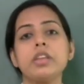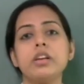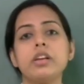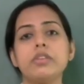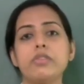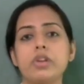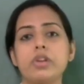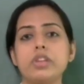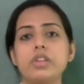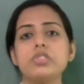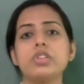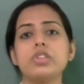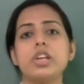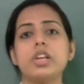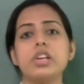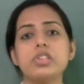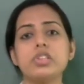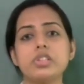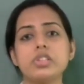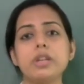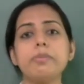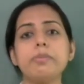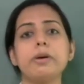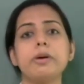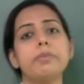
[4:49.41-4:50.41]
For
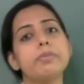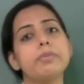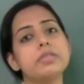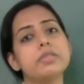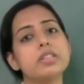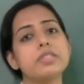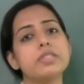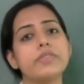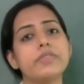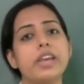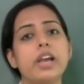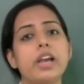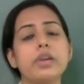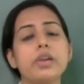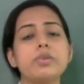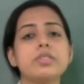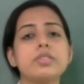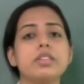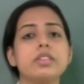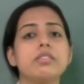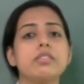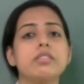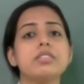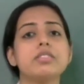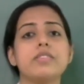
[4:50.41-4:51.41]
educational purposes we are
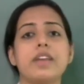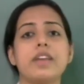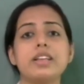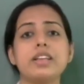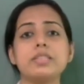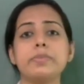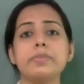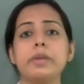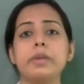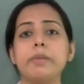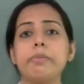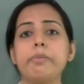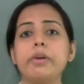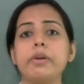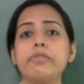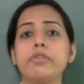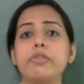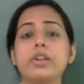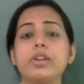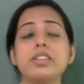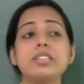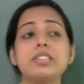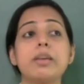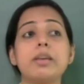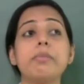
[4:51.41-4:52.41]
using this Raspberry Pi. For
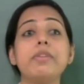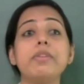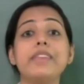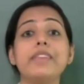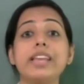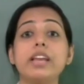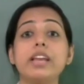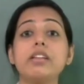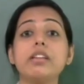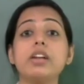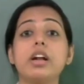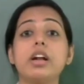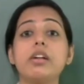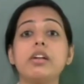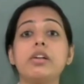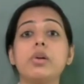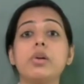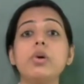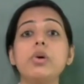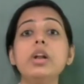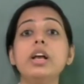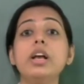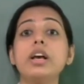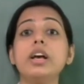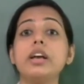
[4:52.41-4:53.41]
example, we can
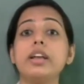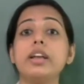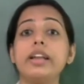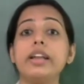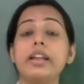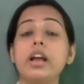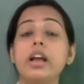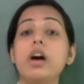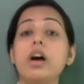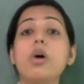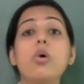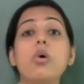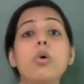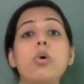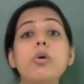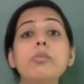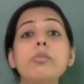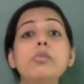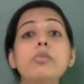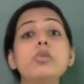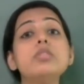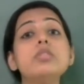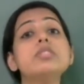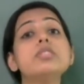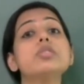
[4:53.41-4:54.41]
control in our home
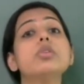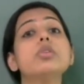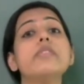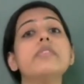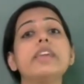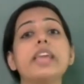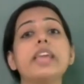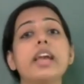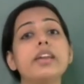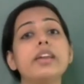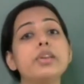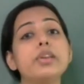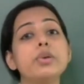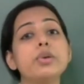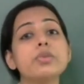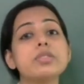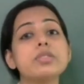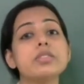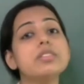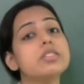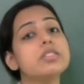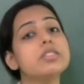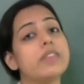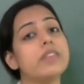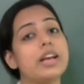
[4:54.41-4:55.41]
also we can use
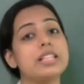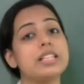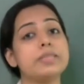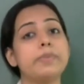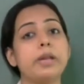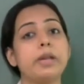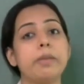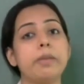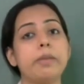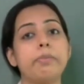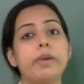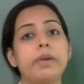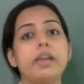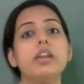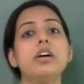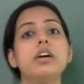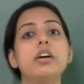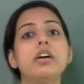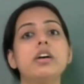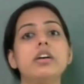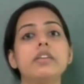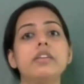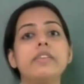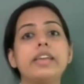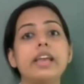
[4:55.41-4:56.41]
this Raspberry Pi.
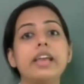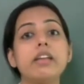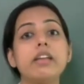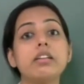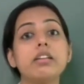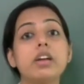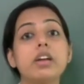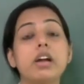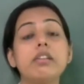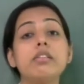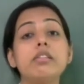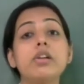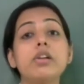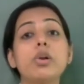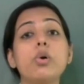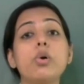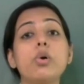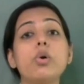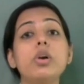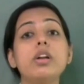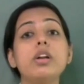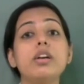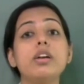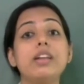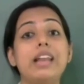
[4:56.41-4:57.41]
We can
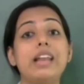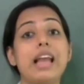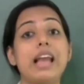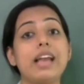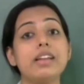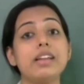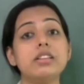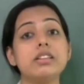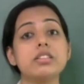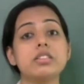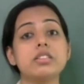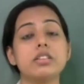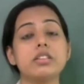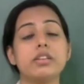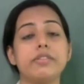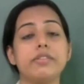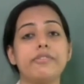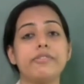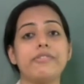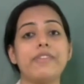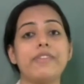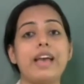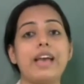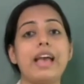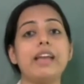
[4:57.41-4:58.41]
control light,
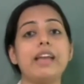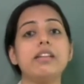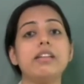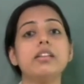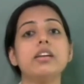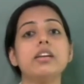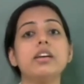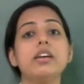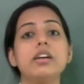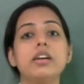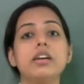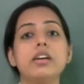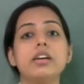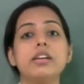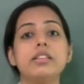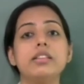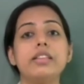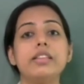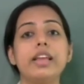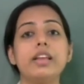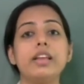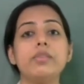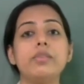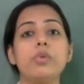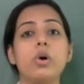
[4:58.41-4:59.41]
fan,
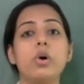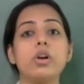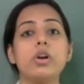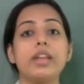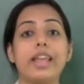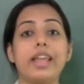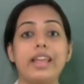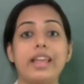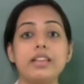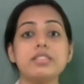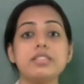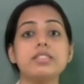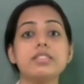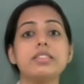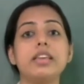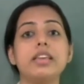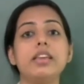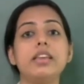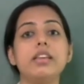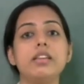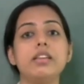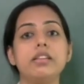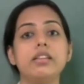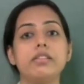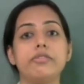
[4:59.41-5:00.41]
then what,
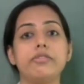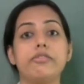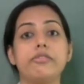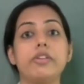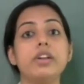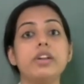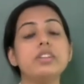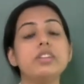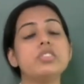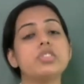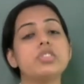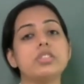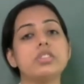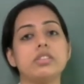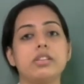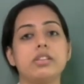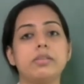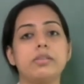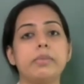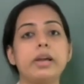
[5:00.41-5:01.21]
AC, fridge.